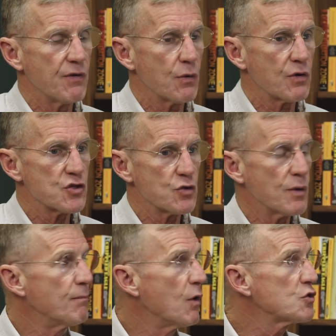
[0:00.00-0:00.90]
focus your
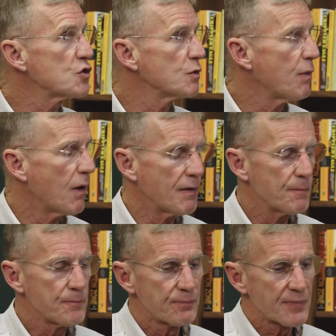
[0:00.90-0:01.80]
emotional part.
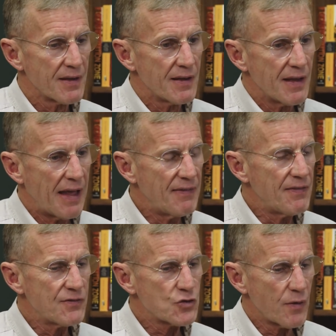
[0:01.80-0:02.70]
And
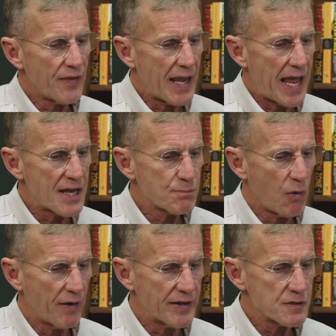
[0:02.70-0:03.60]
then sort of the last
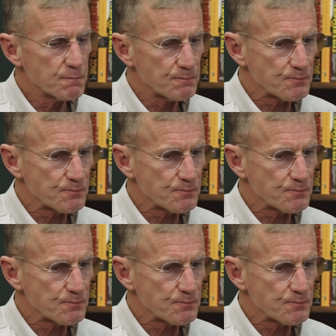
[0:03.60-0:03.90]
part is,